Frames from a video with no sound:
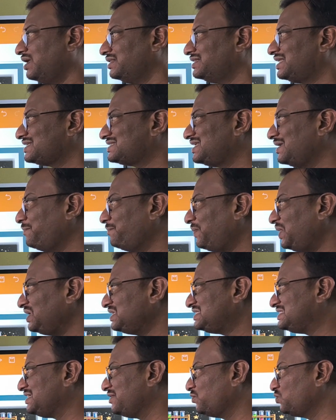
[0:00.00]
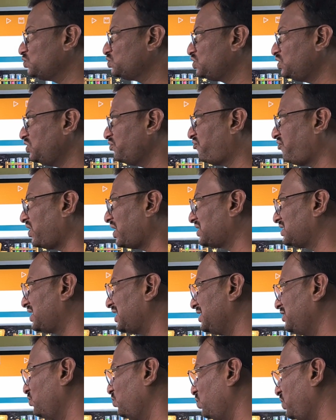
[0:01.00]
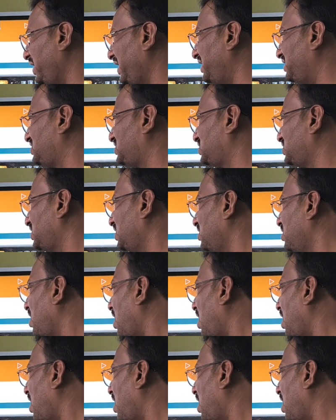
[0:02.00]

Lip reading: The symbols used for the units